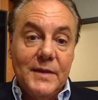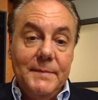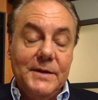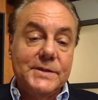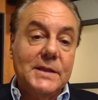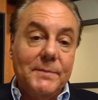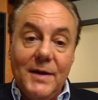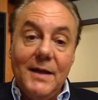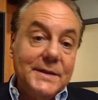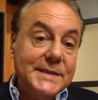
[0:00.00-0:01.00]
because of the
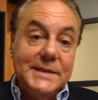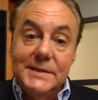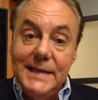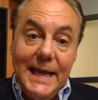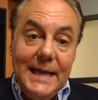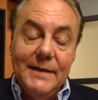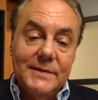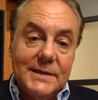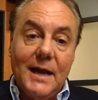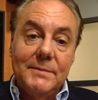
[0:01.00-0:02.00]
policies they have
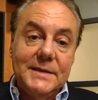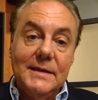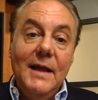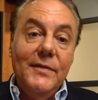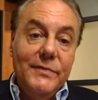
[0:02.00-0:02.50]
adopted.